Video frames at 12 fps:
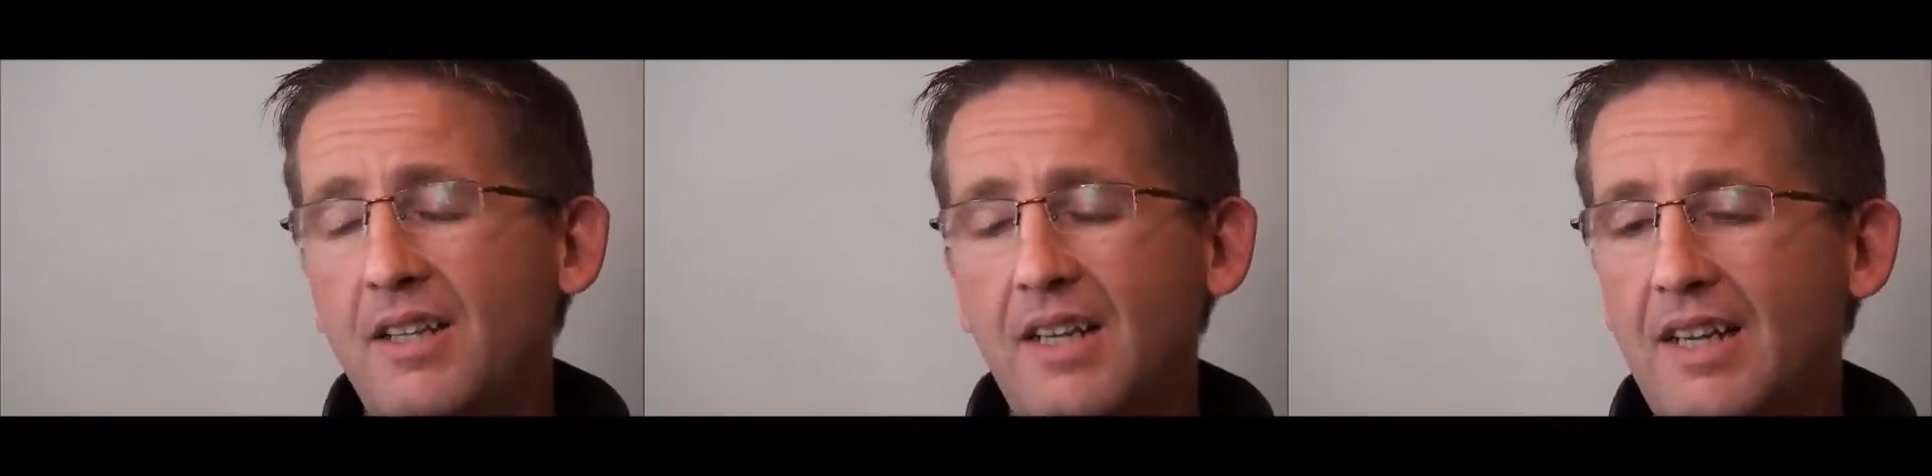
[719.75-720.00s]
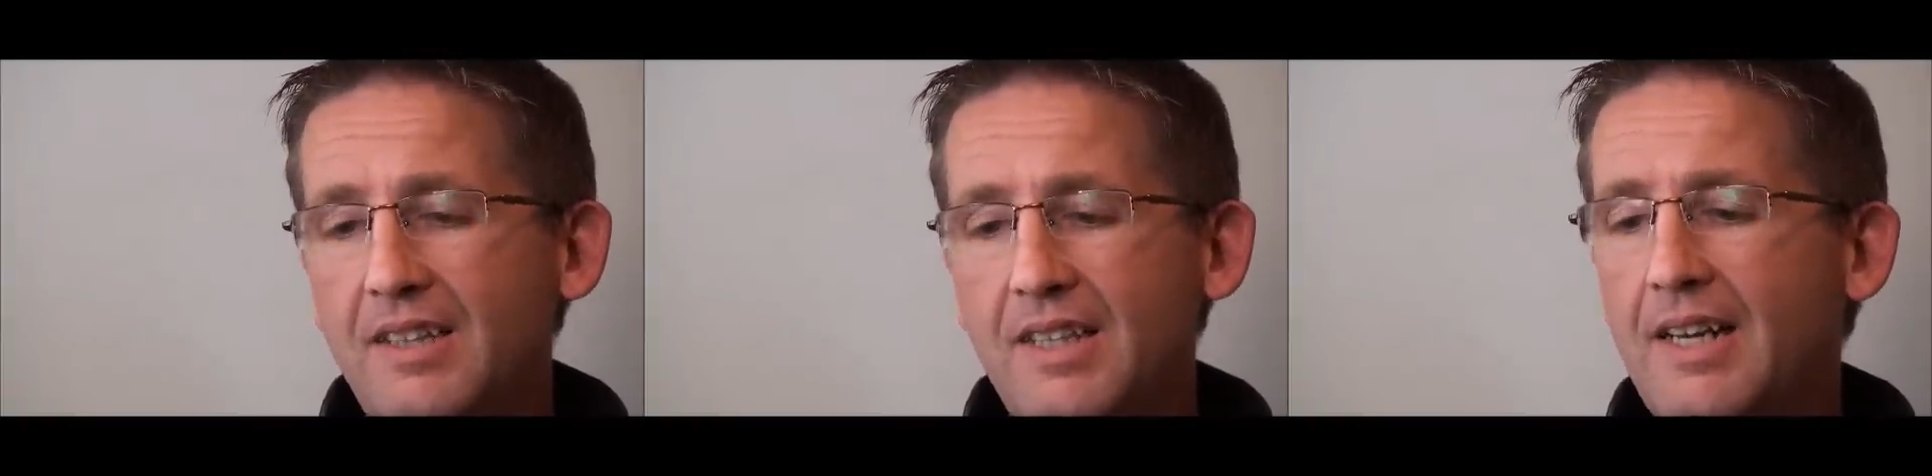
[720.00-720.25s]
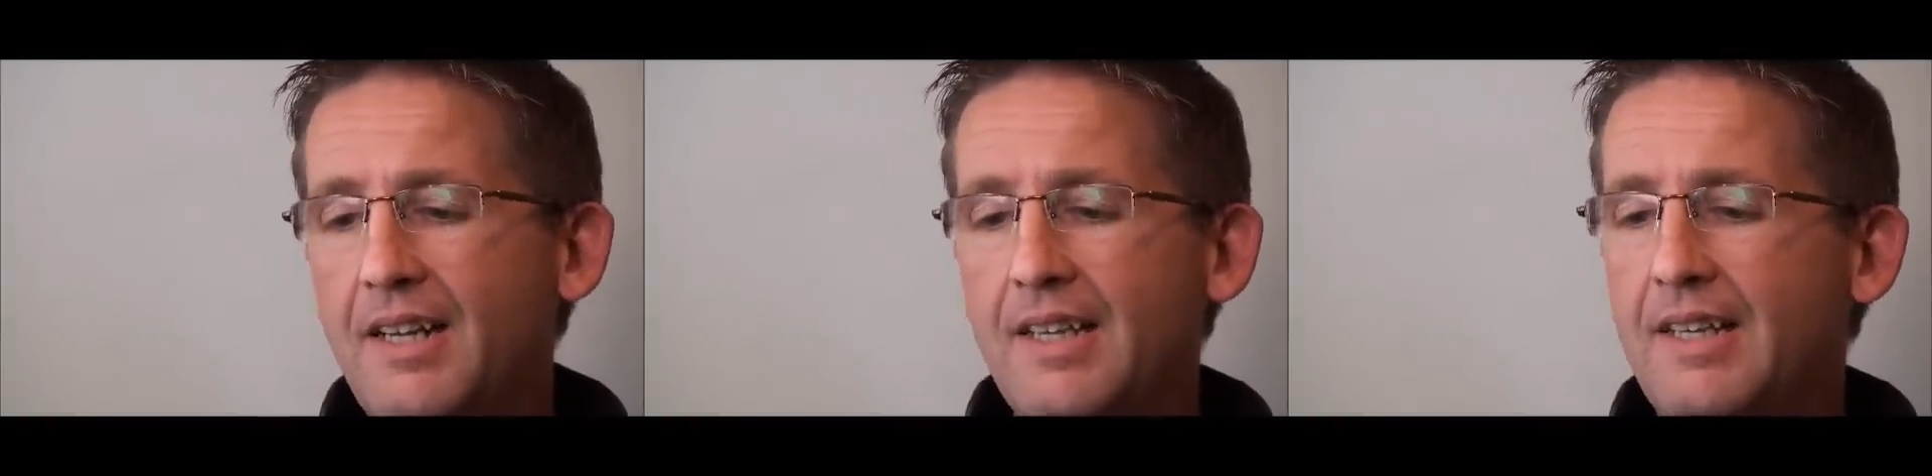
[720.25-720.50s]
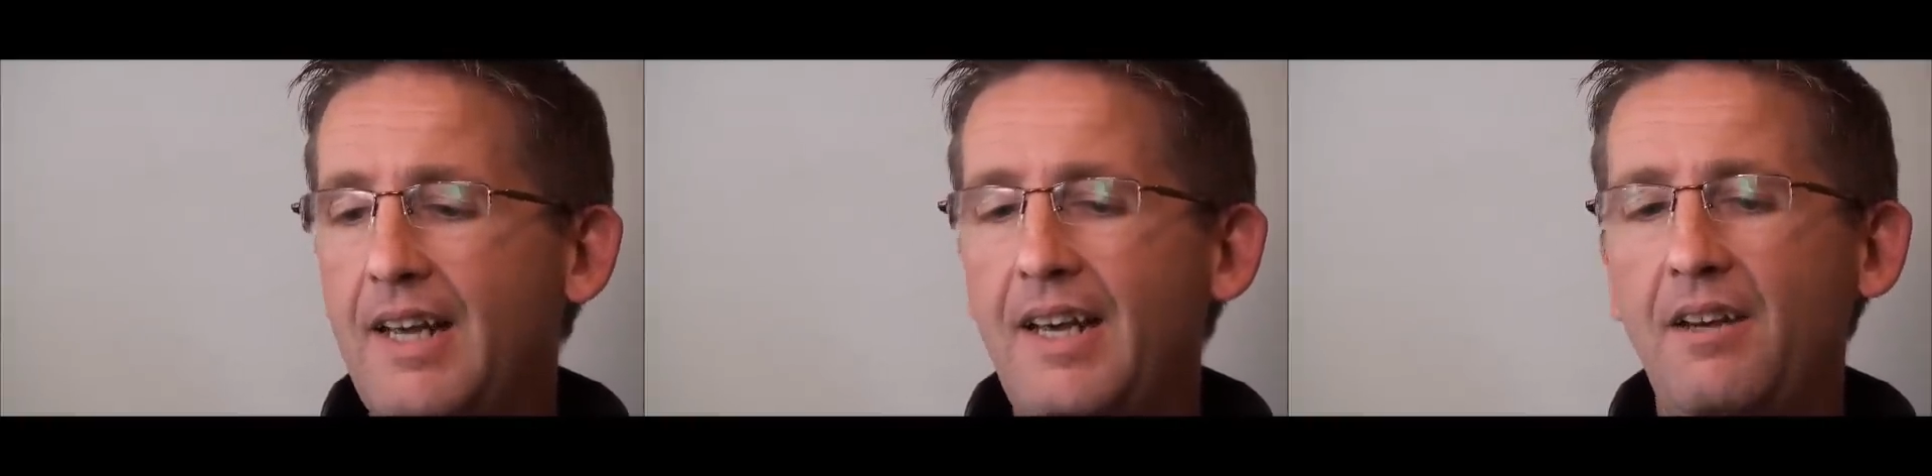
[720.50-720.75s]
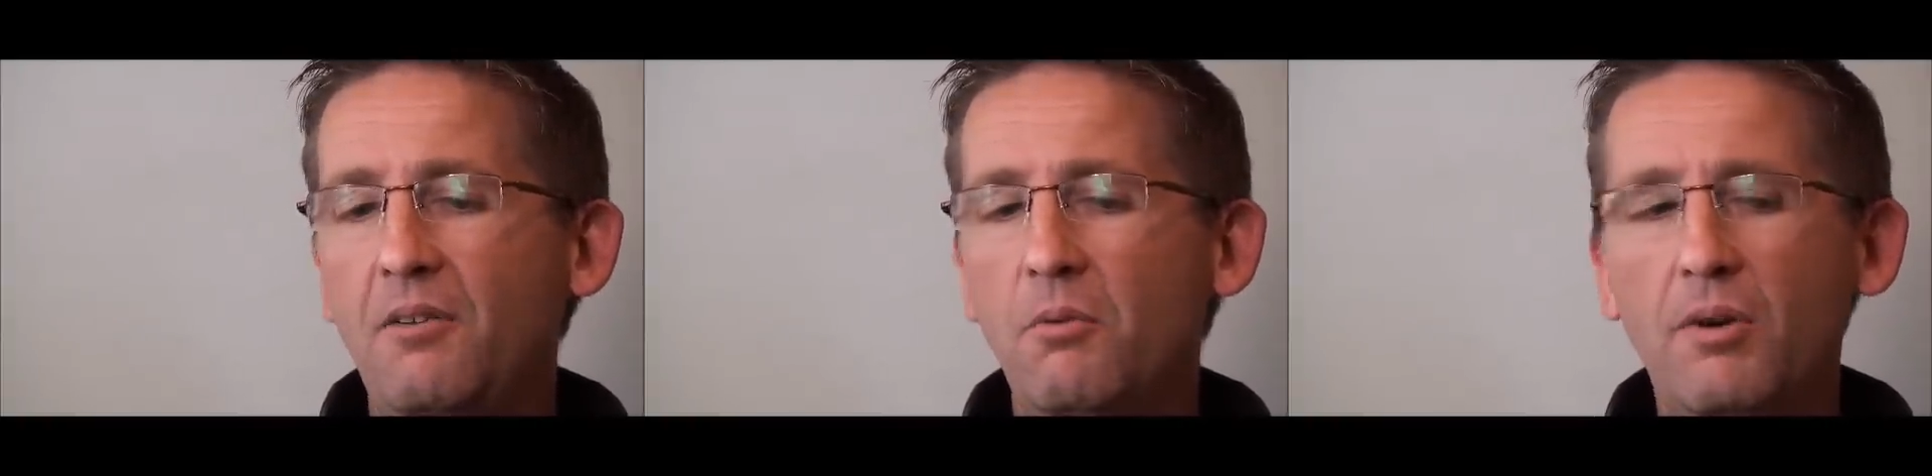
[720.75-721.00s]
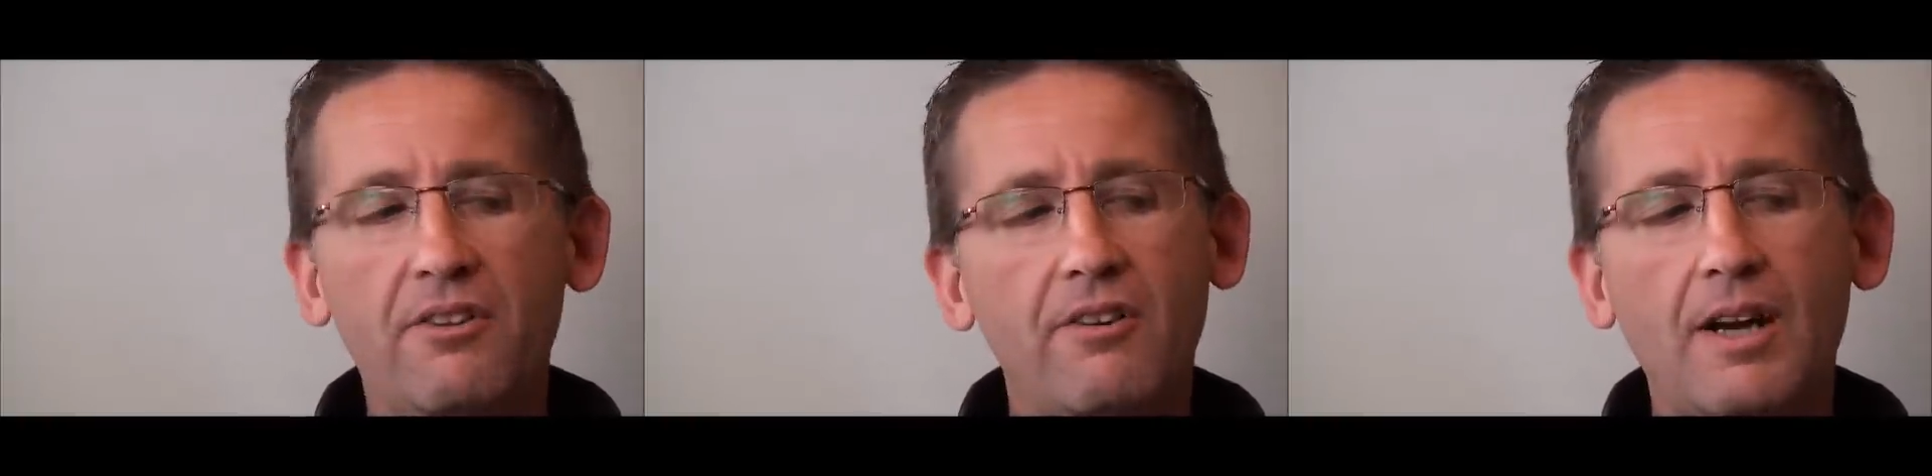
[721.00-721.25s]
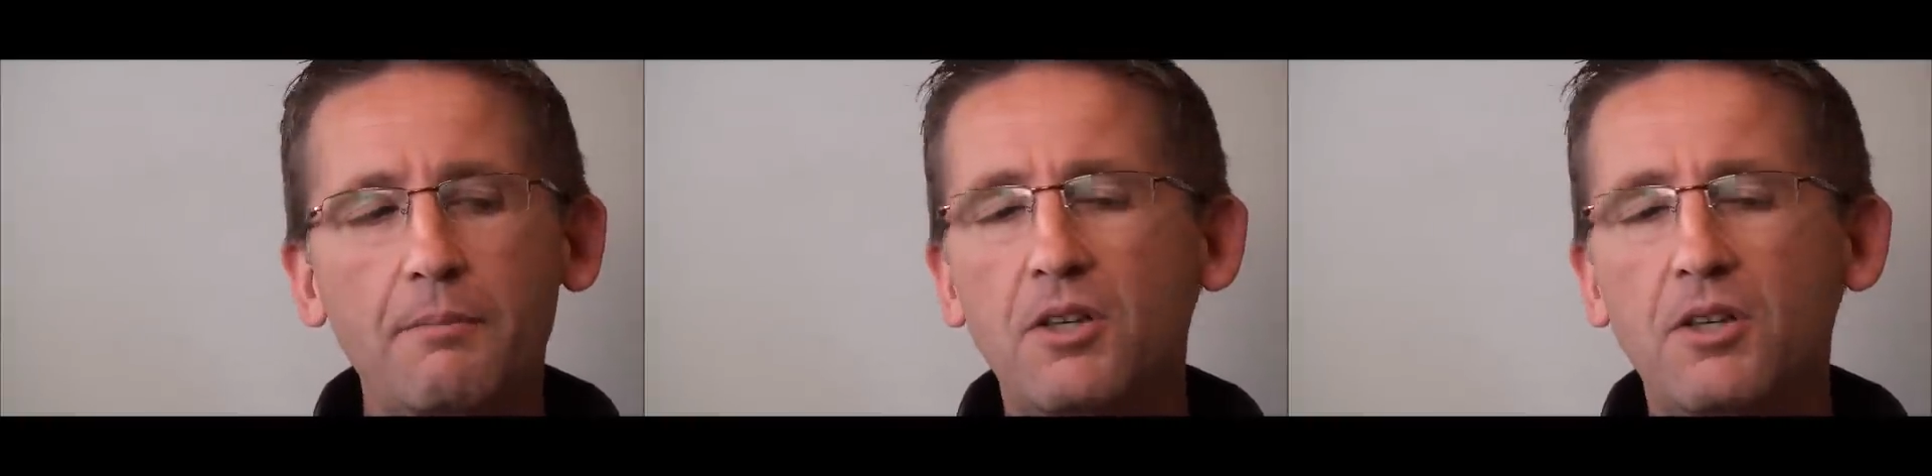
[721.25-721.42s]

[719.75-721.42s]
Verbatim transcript: at the end of the day, whether I'm